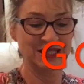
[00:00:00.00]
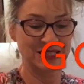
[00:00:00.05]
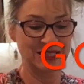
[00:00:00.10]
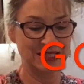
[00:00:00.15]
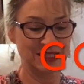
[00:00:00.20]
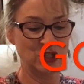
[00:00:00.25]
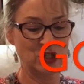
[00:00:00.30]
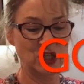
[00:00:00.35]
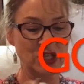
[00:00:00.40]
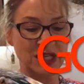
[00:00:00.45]

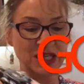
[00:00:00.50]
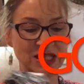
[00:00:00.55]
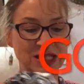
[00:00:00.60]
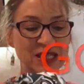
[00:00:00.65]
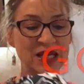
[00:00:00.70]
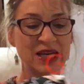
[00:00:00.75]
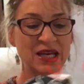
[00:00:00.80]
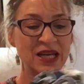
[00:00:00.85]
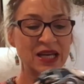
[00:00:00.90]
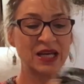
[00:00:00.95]
Turn it
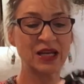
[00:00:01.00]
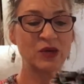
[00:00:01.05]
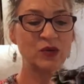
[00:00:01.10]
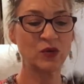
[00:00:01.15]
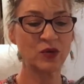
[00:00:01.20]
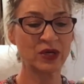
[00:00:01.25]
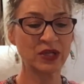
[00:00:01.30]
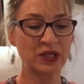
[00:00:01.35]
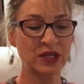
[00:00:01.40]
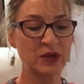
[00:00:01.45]
inside out,
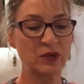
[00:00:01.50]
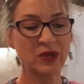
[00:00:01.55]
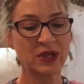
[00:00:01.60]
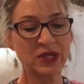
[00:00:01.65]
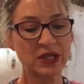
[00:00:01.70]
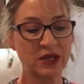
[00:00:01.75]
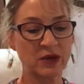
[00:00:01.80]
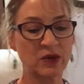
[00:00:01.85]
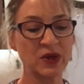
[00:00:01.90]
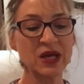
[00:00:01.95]
quickly,
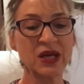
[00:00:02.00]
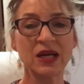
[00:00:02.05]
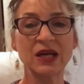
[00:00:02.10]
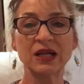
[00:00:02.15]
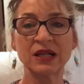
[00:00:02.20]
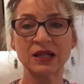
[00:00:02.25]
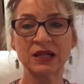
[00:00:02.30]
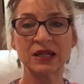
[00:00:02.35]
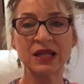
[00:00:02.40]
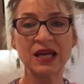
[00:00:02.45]
quickly,
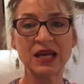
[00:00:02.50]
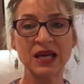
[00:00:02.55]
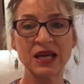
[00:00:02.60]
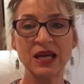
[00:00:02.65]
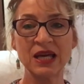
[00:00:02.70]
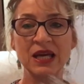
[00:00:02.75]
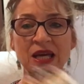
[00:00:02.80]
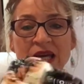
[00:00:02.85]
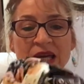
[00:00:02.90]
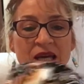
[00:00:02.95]

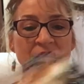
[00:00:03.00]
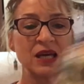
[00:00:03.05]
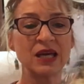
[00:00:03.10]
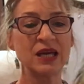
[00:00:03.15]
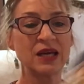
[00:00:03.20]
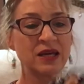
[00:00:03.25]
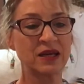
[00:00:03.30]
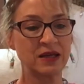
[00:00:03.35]
quickly.